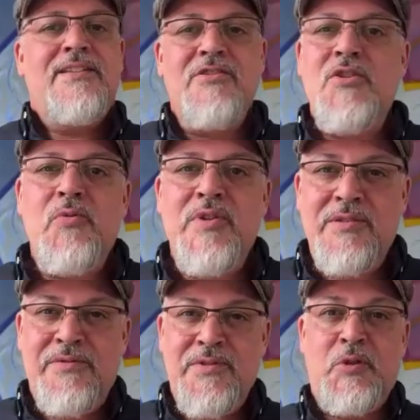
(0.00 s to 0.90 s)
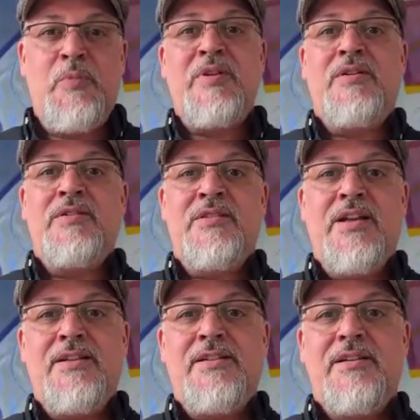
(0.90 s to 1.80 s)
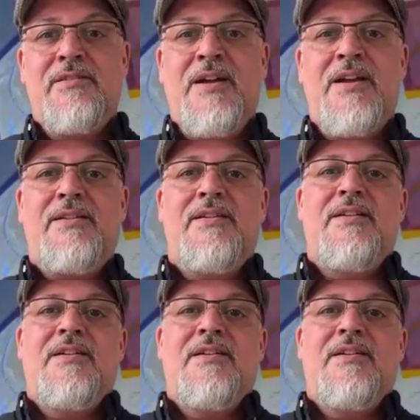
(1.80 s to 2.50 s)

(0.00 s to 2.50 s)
there's no reason for you to be on the stage, right?